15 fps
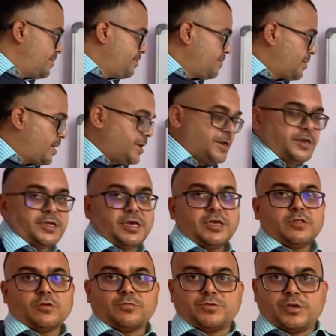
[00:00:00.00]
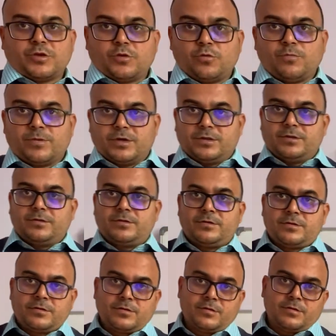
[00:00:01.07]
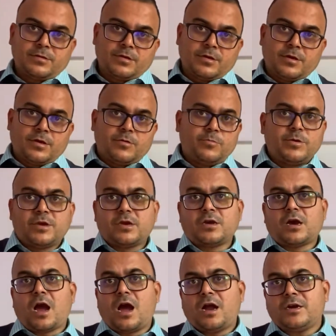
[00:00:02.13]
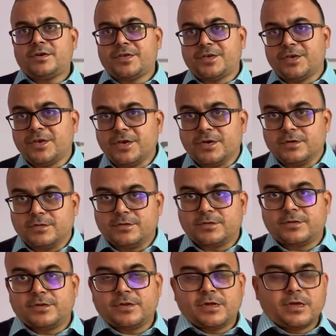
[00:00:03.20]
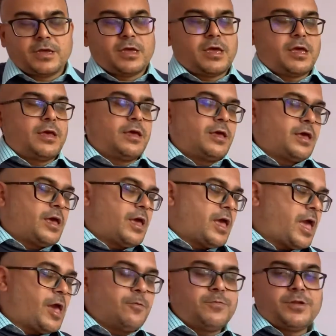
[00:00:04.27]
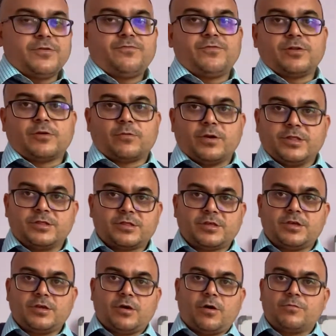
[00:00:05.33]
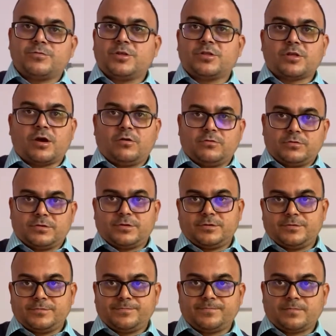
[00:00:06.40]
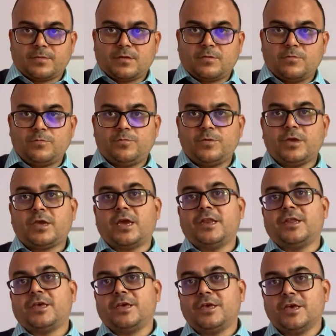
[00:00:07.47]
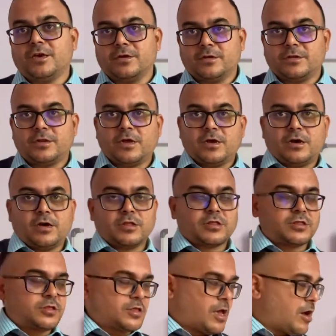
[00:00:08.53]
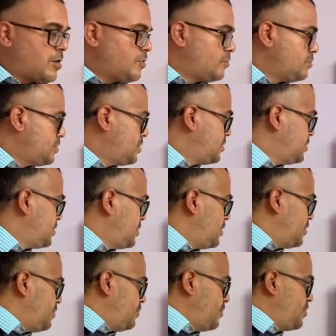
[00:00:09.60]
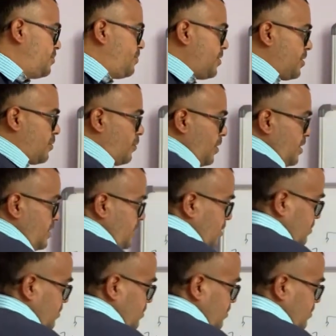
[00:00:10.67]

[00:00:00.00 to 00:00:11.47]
And in case of the human, we can't hear every frequency of the sound. We can hear a sound with frequency